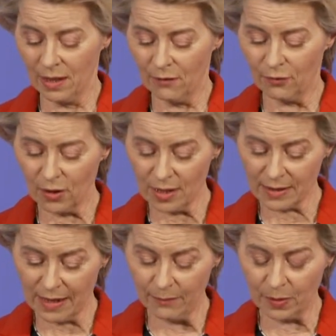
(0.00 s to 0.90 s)
For
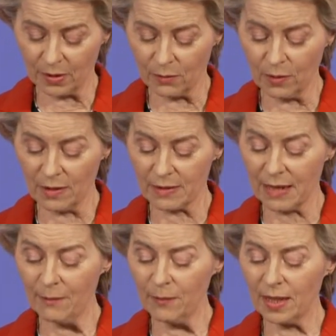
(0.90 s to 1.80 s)
example, with the
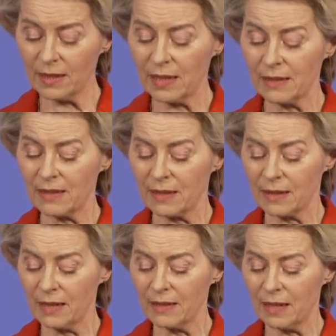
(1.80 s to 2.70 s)

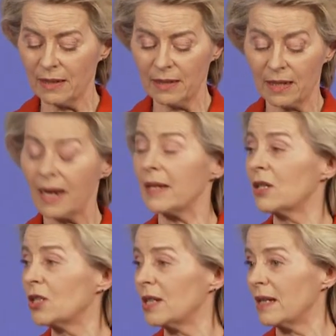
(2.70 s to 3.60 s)
Zambia-Tanzania
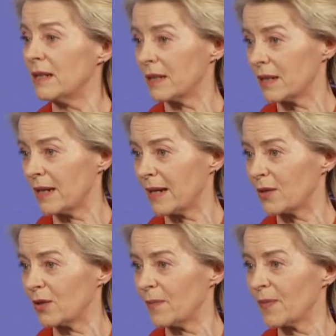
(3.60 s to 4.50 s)
Energy
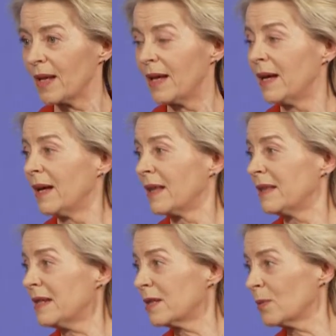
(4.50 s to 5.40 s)
Interconnector,
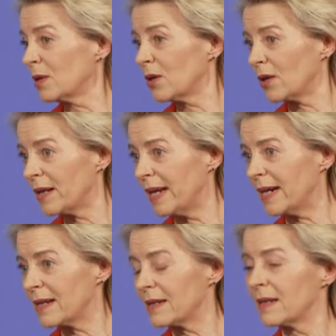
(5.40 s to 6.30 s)
this will
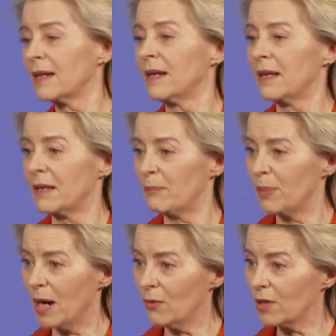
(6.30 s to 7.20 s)
connect the
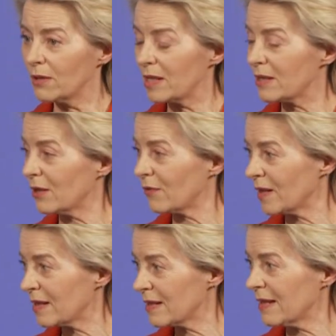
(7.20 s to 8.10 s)
power grids of
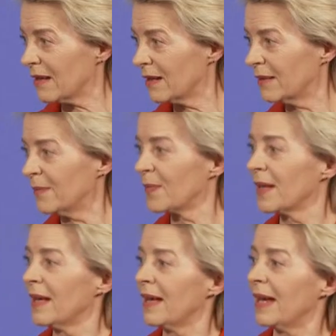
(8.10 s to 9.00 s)
southern
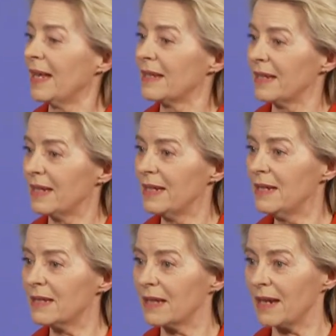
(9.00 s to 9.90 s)
and
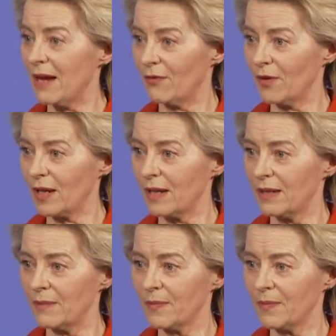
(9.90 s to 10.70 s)
eastern Africa.